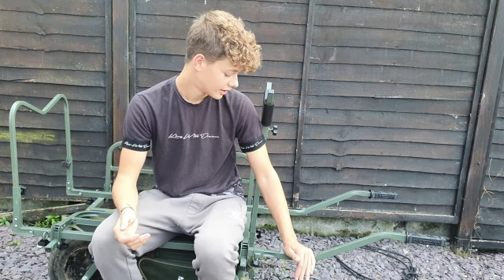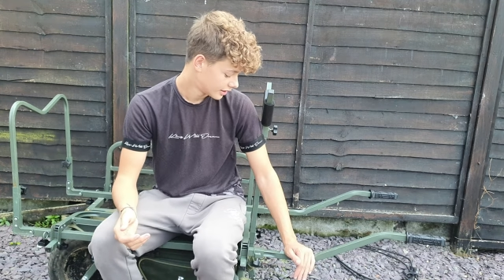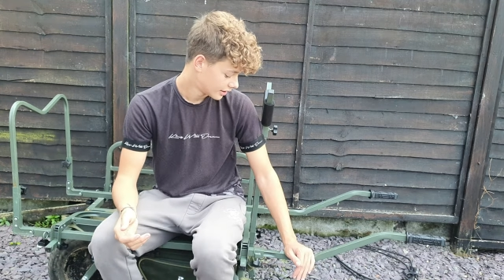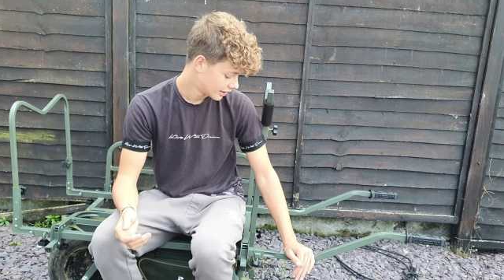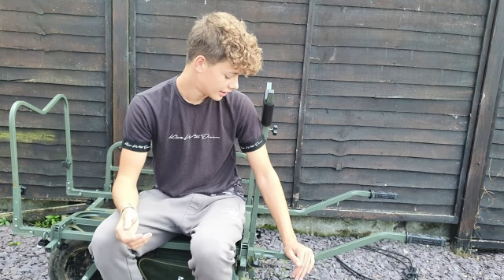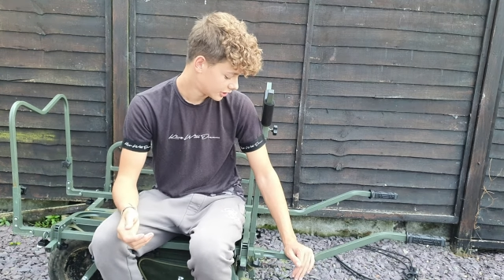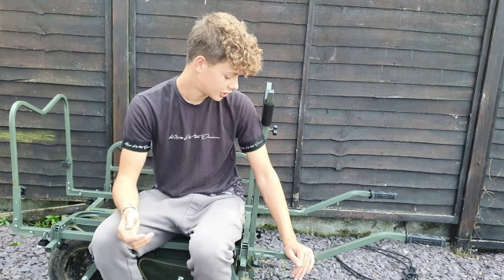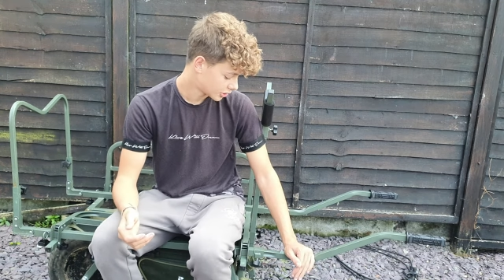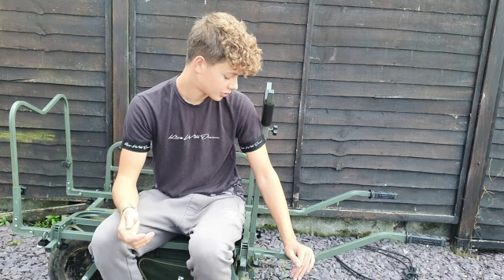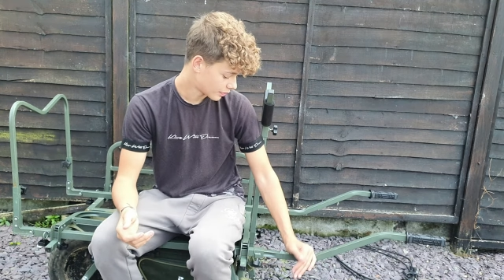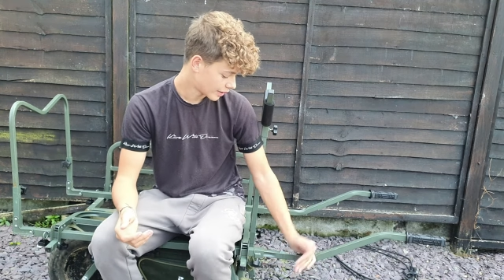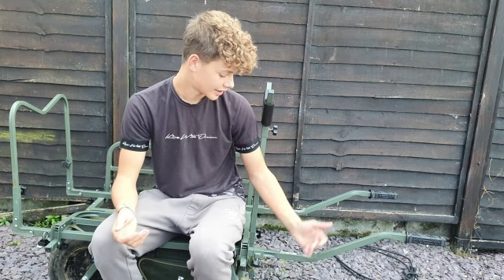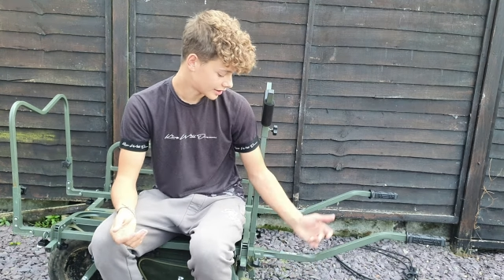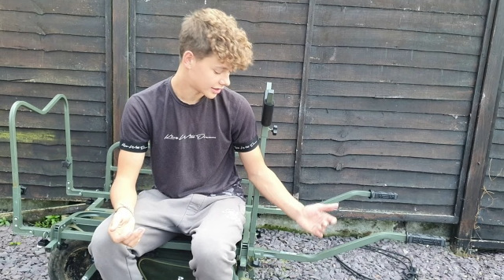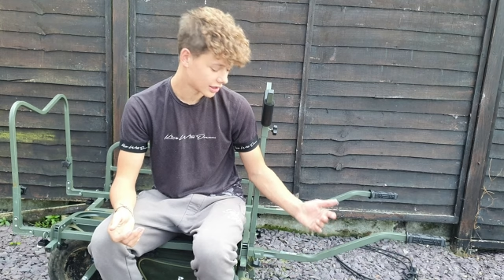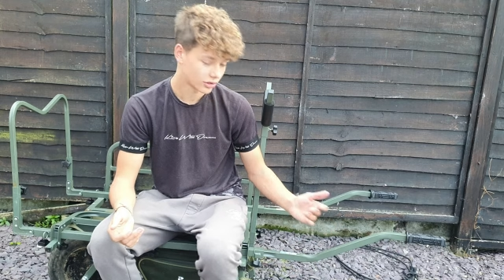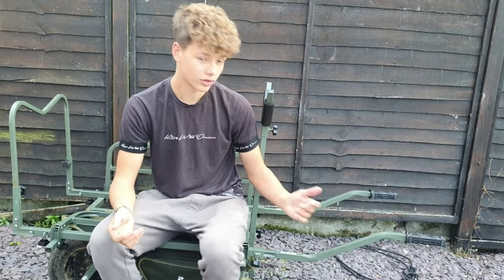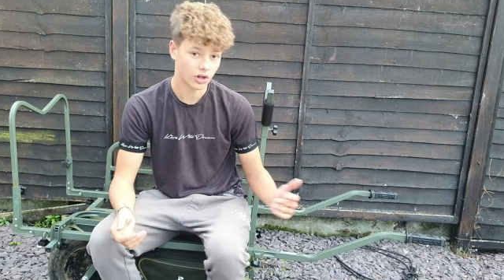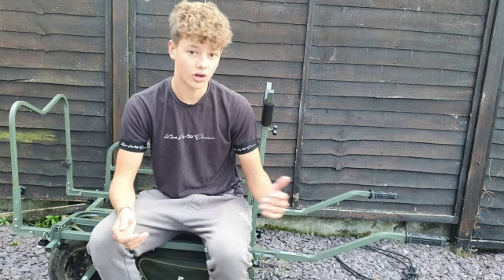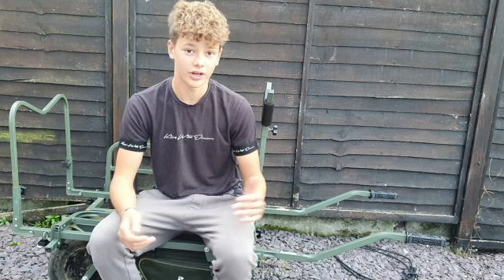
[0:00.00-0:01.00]
it just
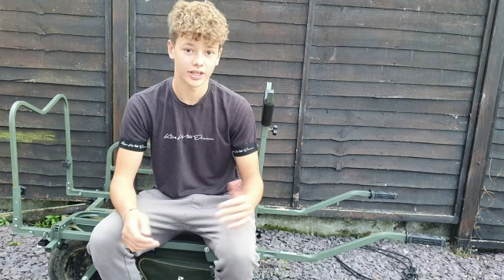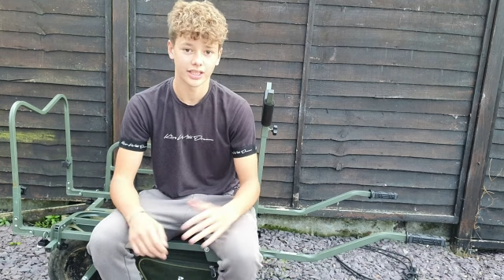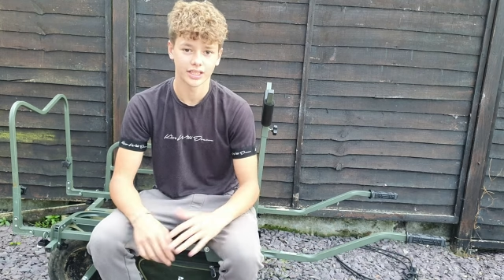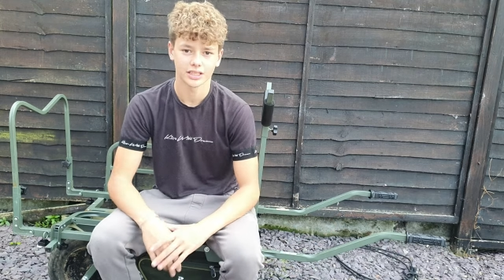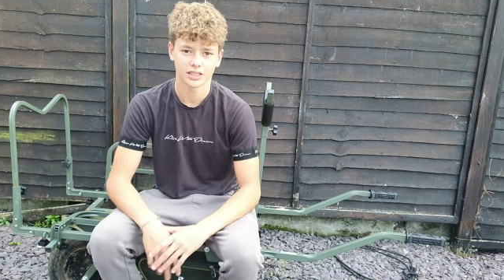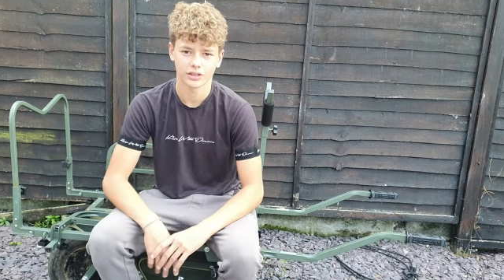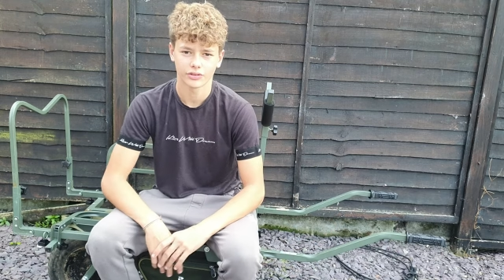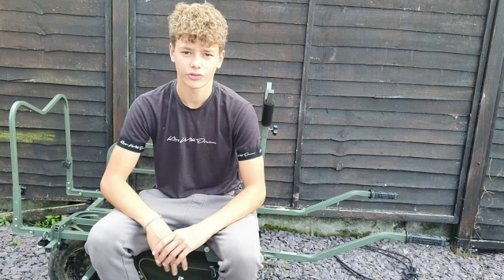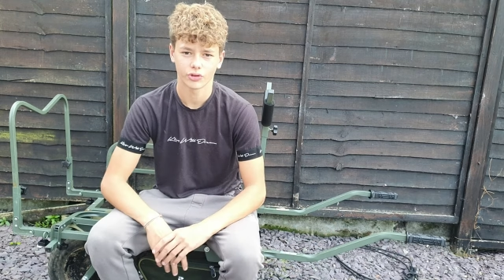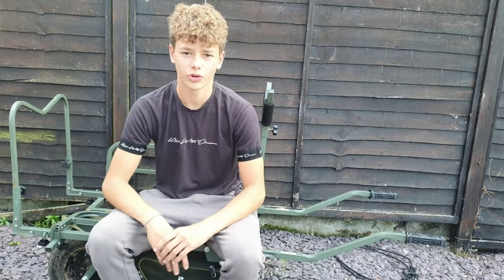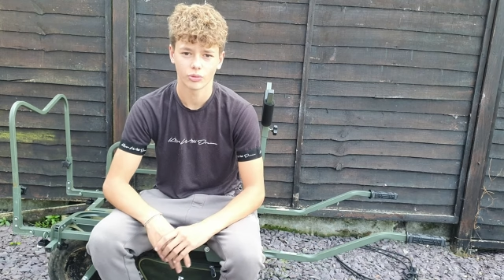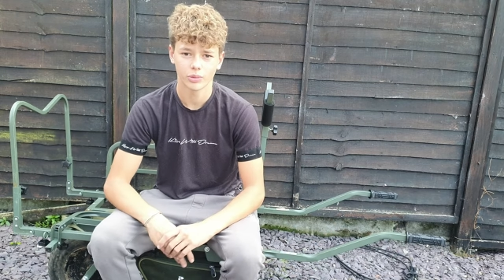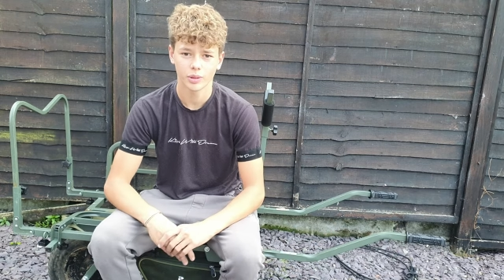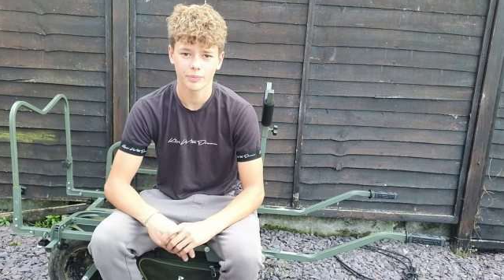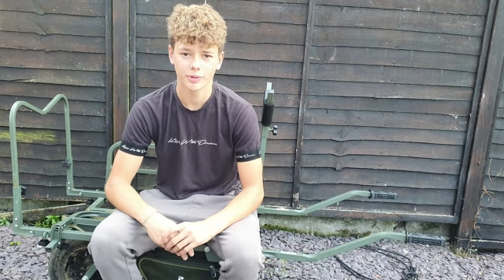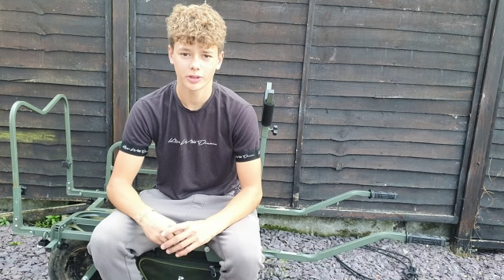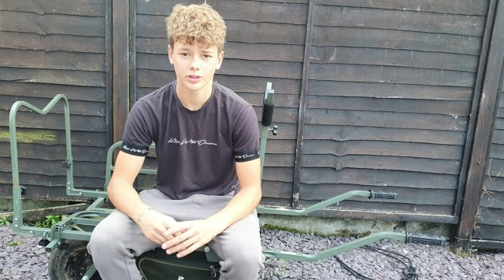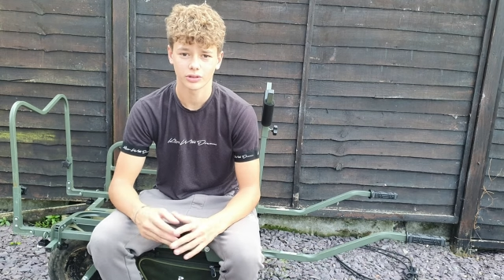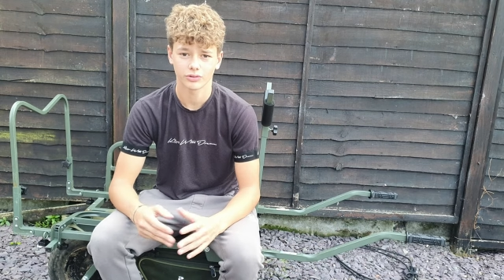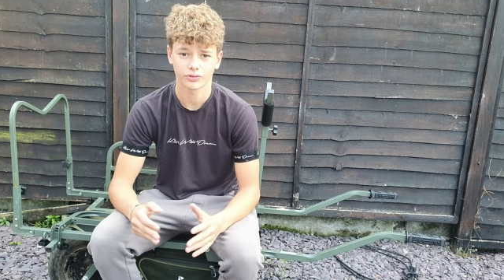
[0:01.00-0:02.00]
makes it a lot easier for
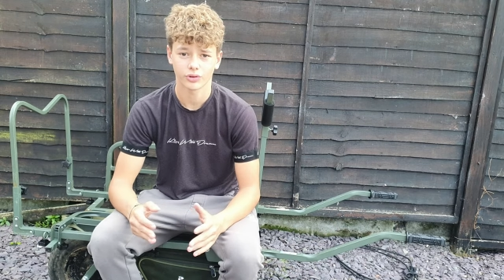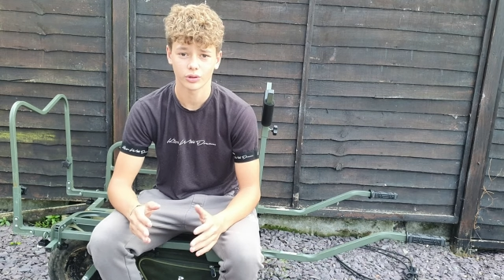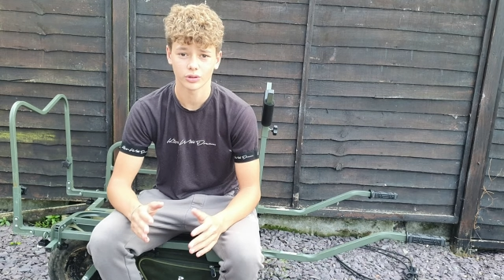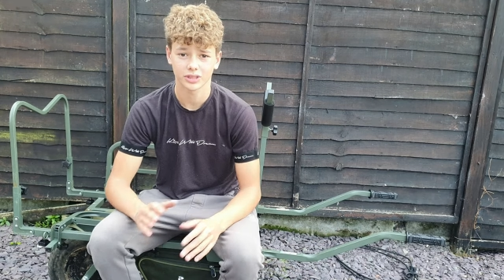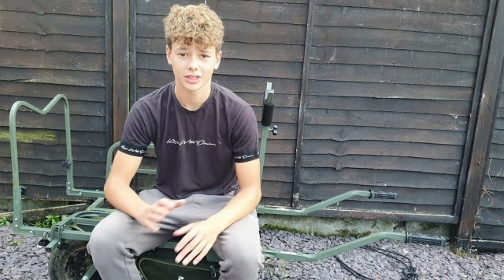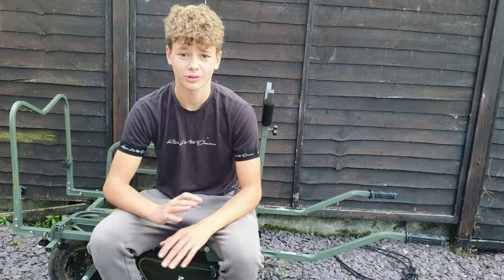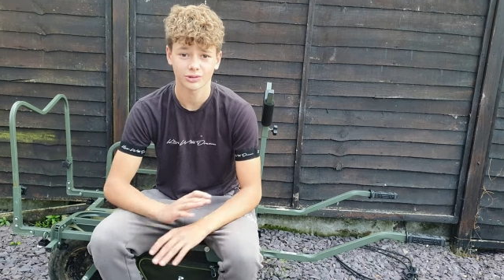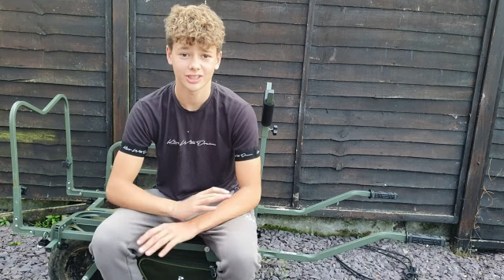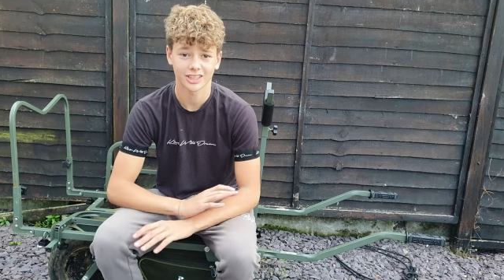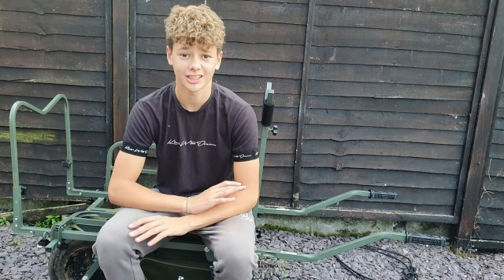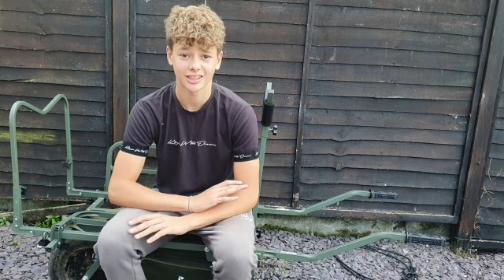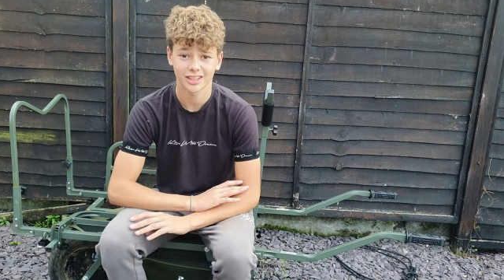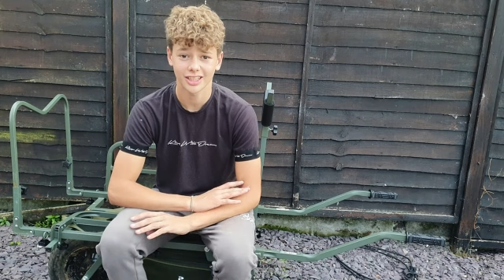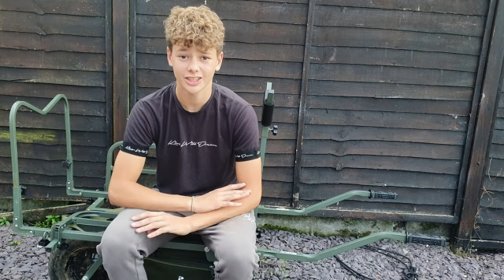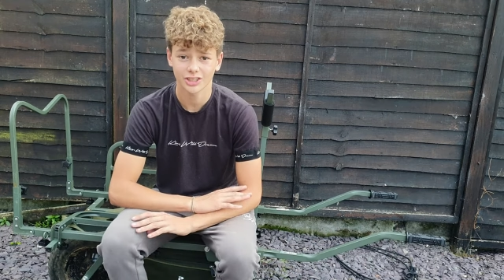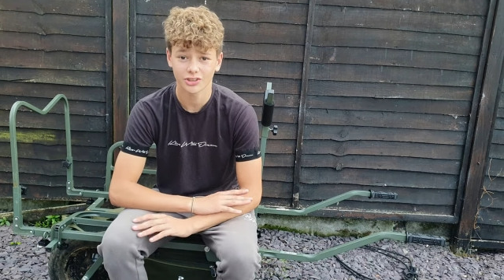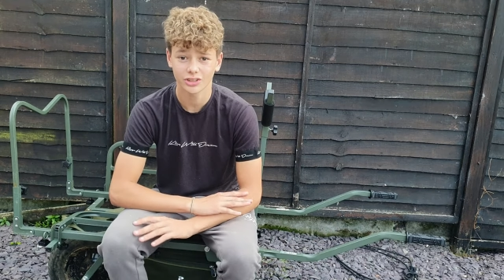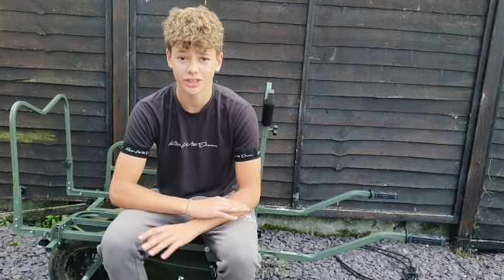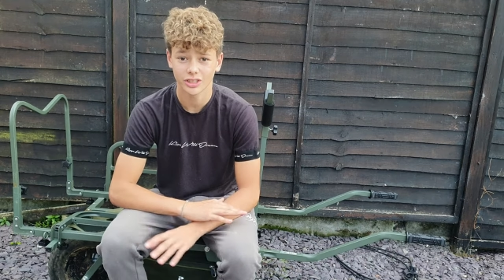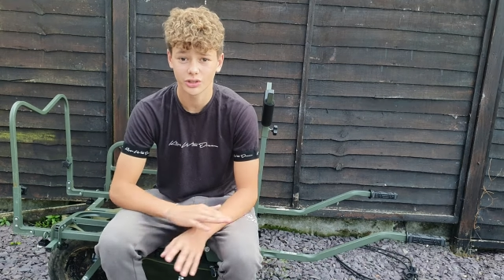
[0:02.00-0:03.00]
me because it falls down to
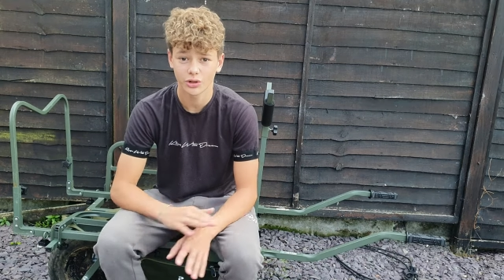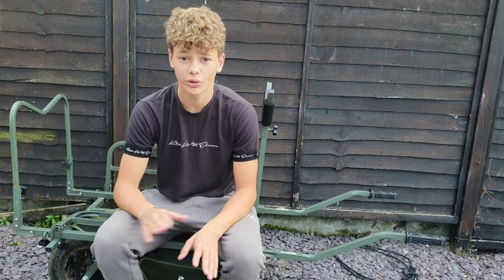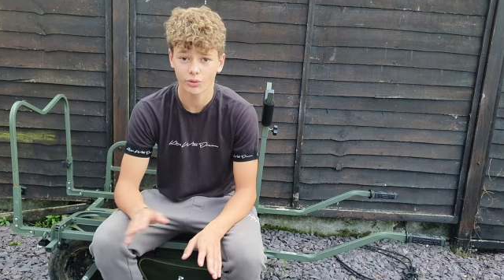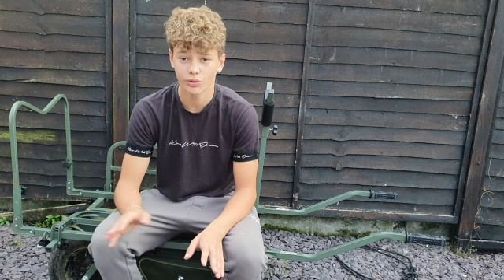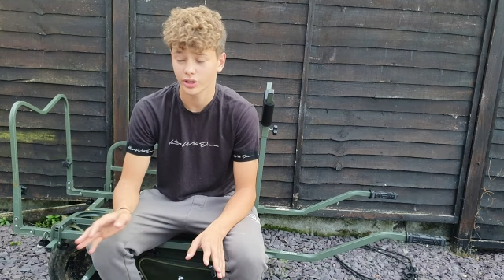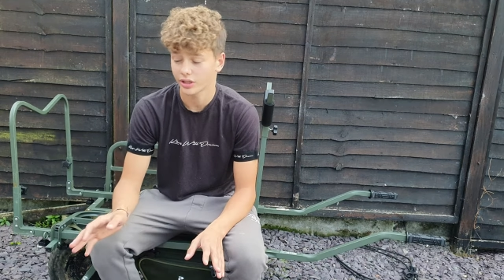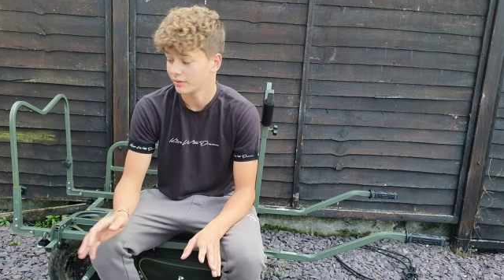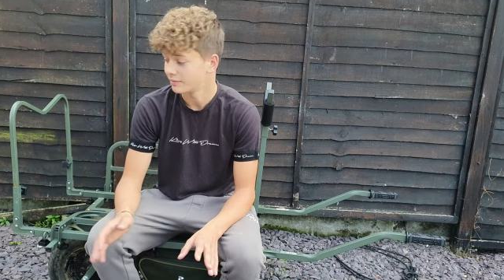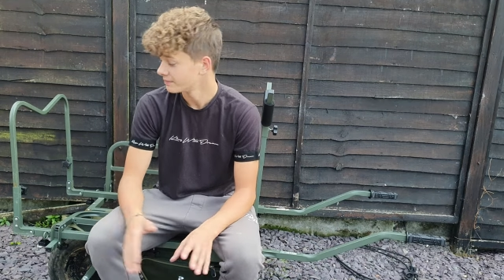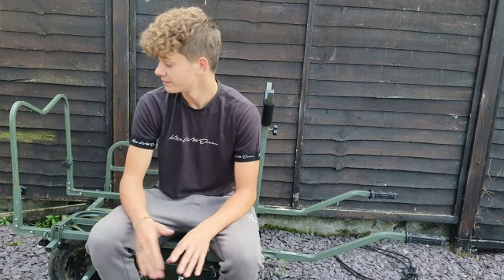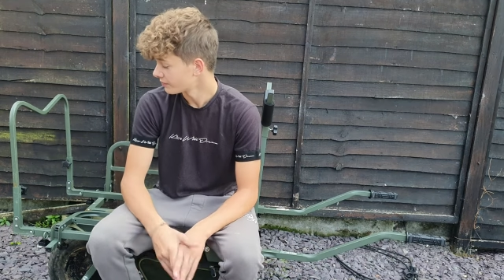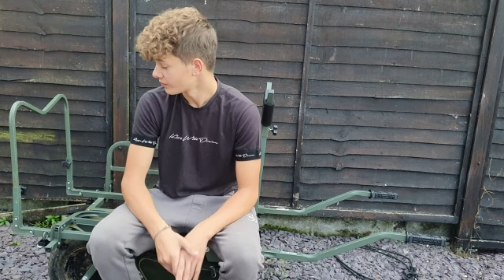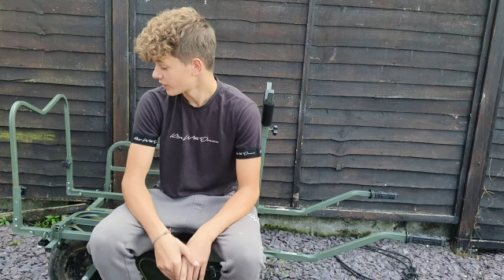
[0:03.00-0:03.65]
literally nothing.